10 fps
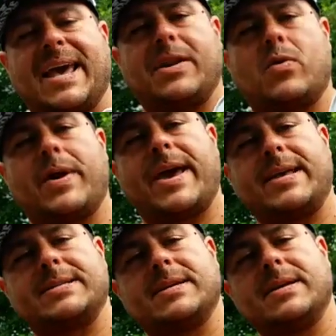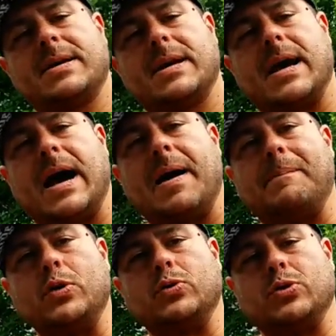eight oh eight uh,
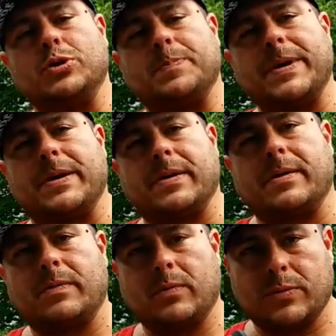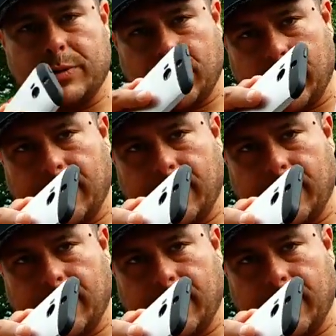Bluetooth speaker. We'll see you